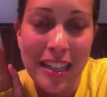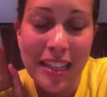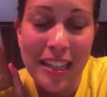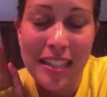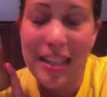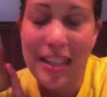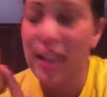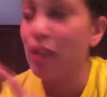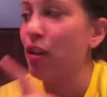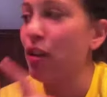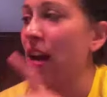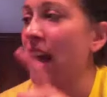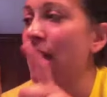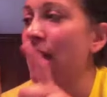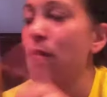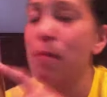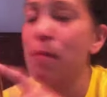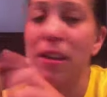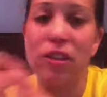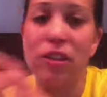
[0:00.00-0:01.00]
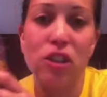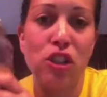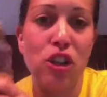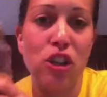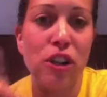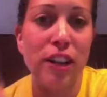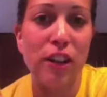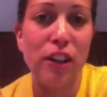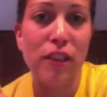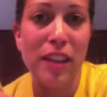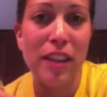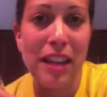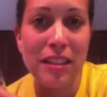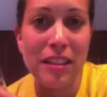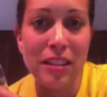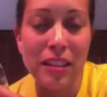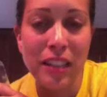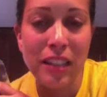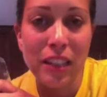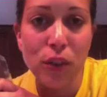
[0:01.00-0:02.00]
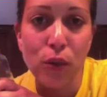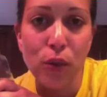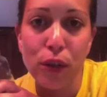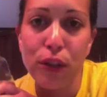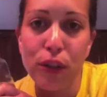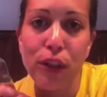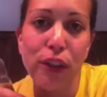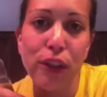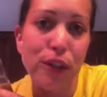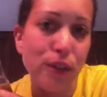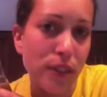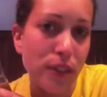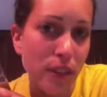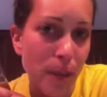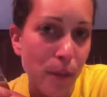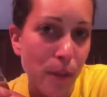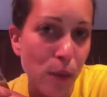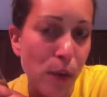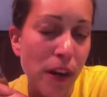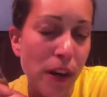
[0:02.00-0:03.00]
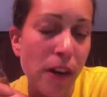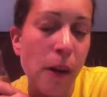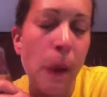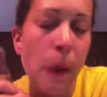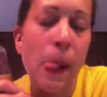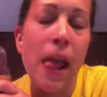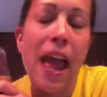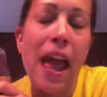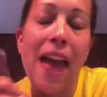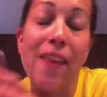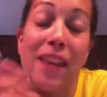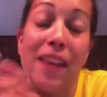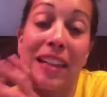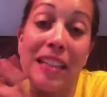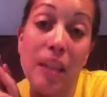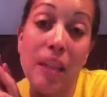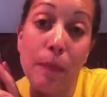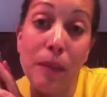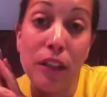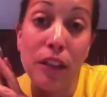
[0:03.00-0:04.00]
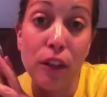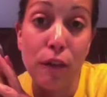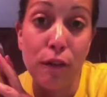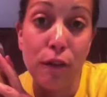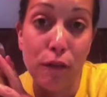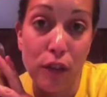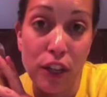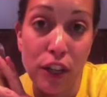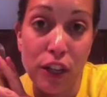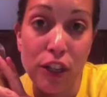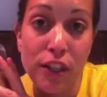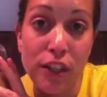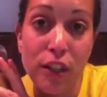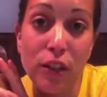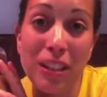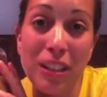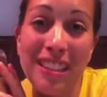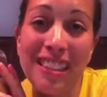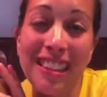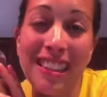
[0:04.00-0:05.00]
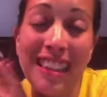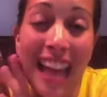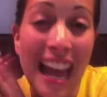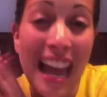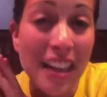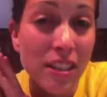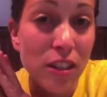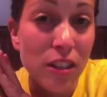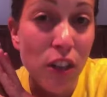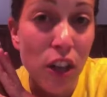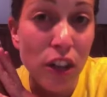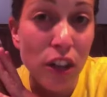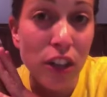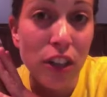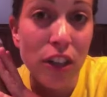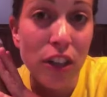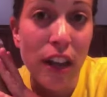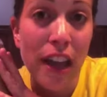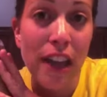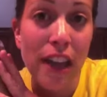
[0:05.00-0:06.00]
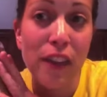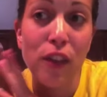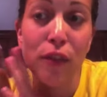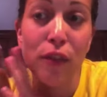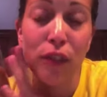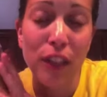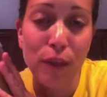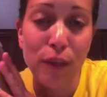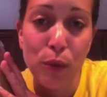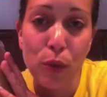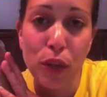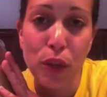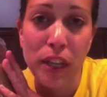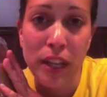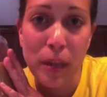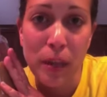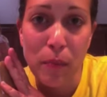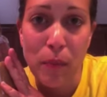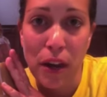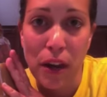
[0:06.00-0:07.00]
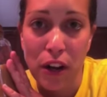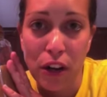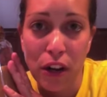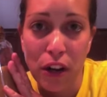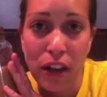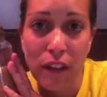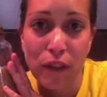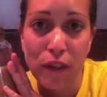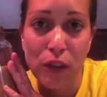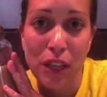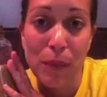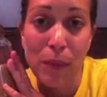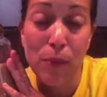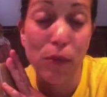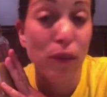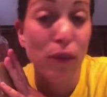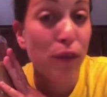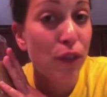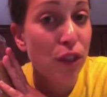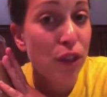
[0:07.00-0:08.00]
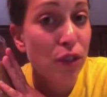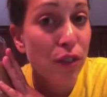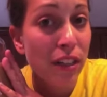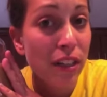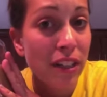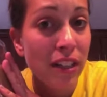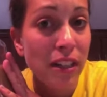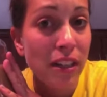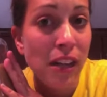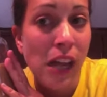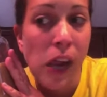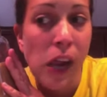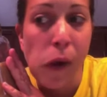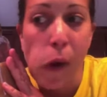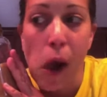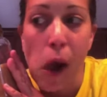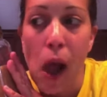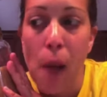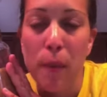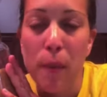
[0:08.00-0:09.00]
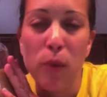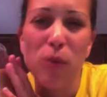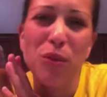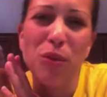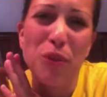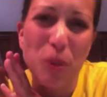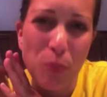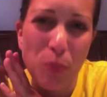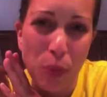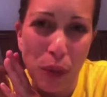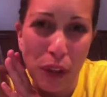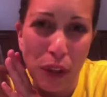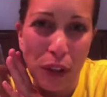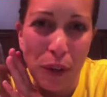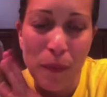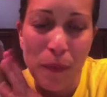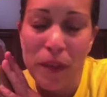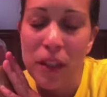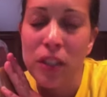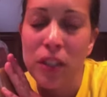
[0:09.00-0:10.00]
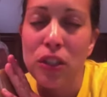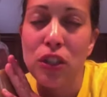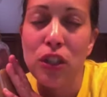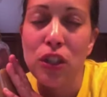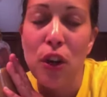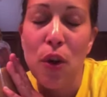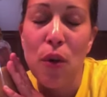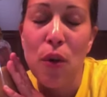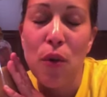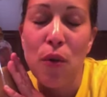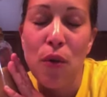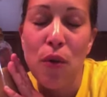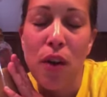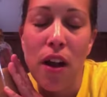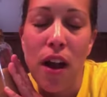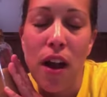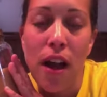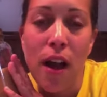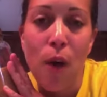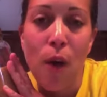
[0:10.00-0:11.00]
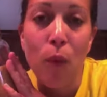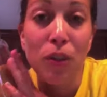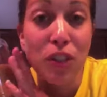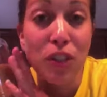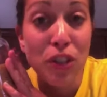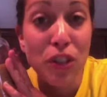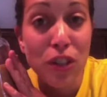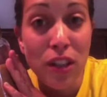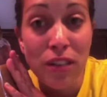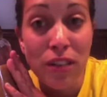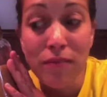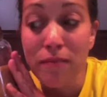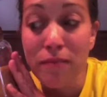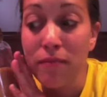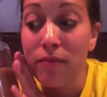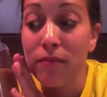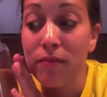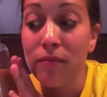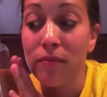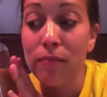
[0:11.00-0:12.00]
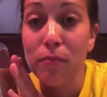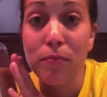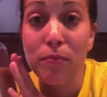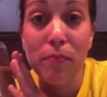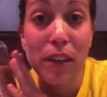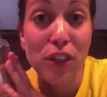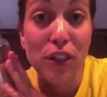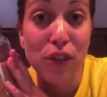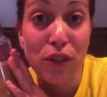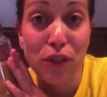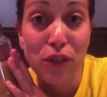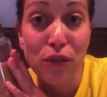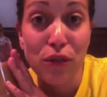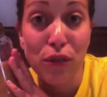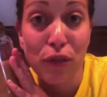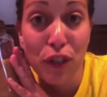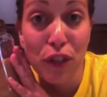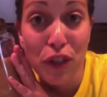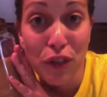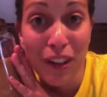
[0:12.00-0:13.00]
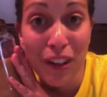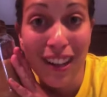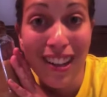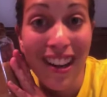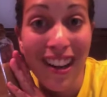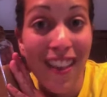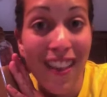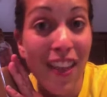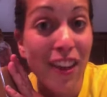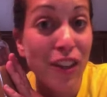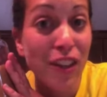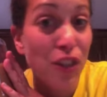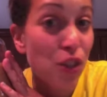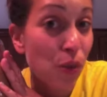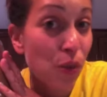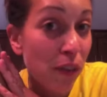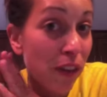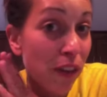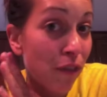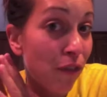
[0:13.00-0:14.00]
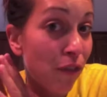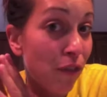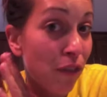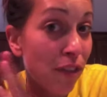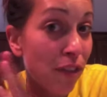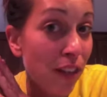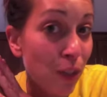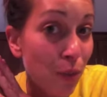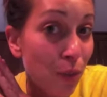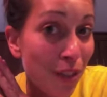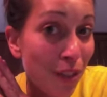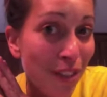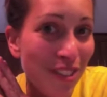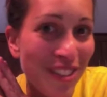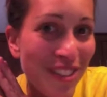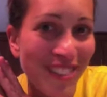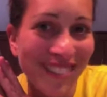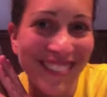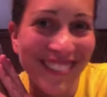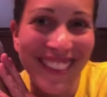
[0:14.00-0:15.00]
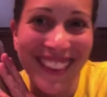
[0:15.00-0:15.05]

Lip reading: container. I have a mason jar here that has a lid, or you can use a Tupperware, and then keep it in the fridge. It'll last longer, and the flavor will keep better if you keep it refrigerated. It won't spoil. So once you're done, make sure it's refrigerated and then enjoy it for the next week or two,